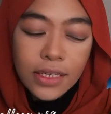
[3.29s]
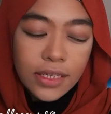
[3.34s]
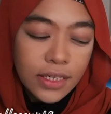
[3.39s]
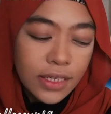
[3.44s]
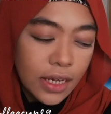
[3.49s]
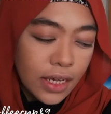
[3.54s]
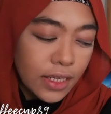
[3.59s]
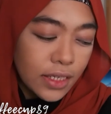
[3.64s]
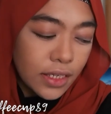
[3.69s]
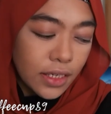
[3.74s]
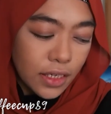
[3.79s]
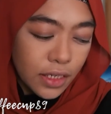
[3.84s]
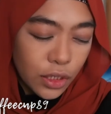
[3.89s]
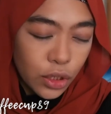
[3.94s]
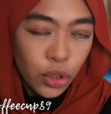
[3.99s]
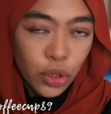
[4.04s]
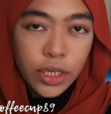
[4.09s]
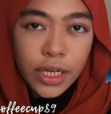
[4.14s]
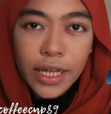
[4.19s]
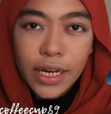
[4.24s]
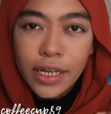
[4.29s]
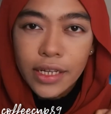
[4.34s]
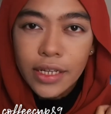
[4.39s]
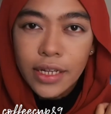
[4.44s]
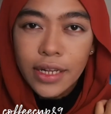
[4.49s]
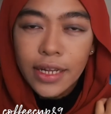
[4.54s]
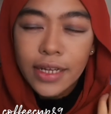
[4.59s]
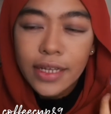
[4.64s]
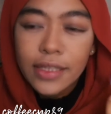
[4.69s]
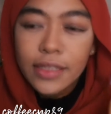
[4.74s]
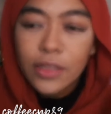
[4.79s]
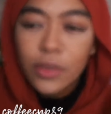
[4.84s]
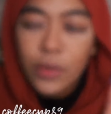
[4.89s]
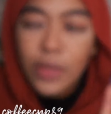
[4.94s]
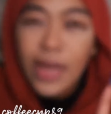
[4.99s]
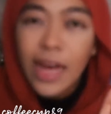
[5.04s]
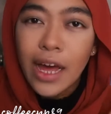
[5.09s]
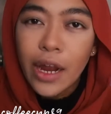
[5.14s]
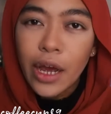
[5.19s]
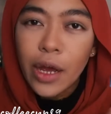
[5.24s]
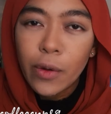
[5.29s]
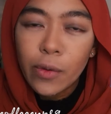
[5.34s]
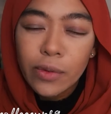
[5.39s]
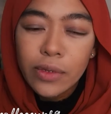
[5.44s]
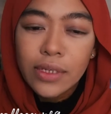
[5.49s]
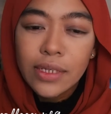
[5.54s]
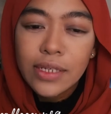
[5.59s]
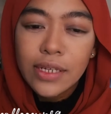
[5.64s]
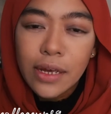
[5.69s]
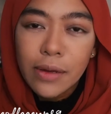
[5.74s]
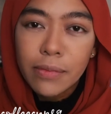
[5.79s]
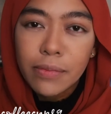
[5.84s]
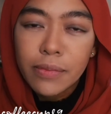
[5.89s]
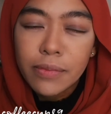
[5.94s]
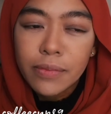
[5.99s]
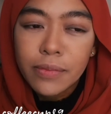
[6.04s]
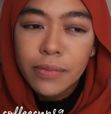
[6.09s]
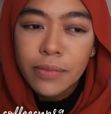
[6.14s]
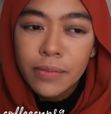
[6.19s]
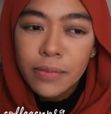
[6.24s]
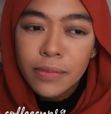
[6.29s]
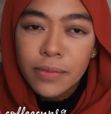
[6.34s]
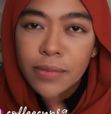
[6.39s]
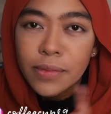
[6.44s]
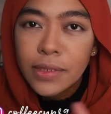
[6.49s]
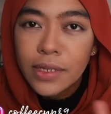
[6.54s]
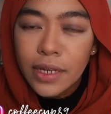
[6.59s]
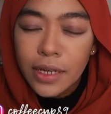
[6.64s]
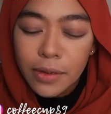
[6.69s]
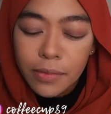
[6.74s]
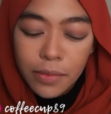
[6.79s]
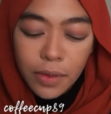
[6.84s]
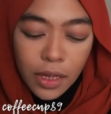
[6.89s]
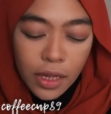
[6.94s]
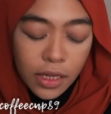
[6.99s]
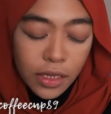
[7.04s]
done to cut out some time.